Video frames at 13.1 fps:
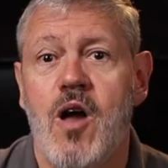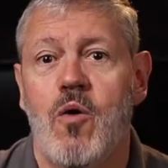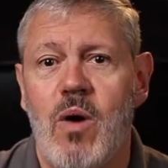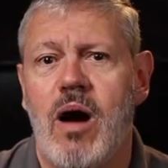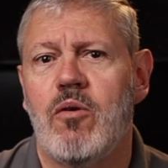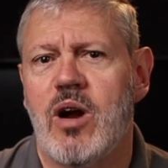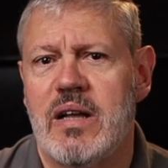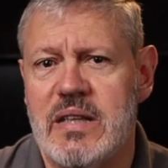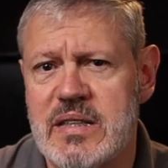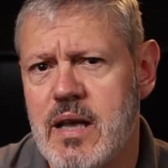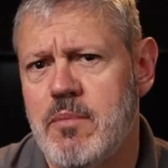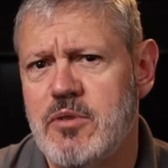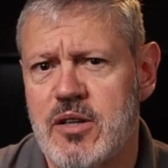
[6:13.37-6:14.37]
While we're on the
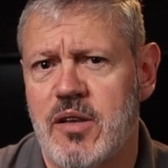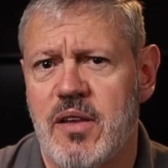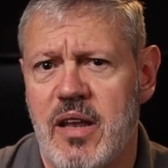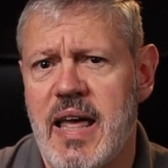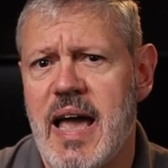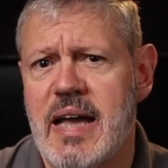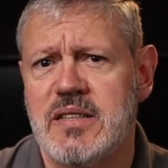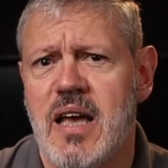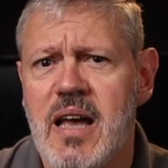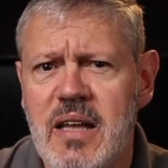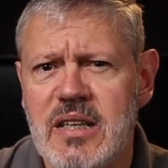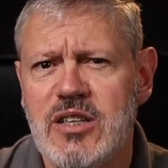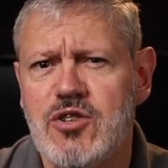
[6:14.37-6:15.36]
subject of the legs,
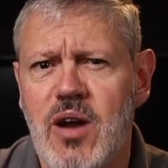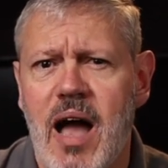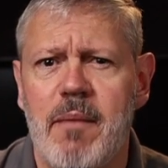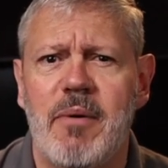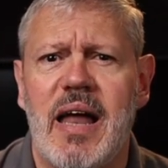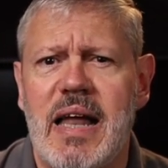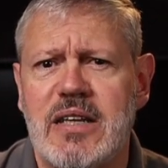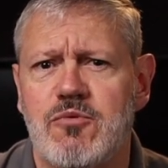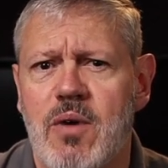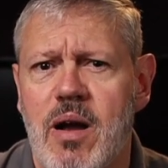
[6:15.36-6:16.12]
this tripod has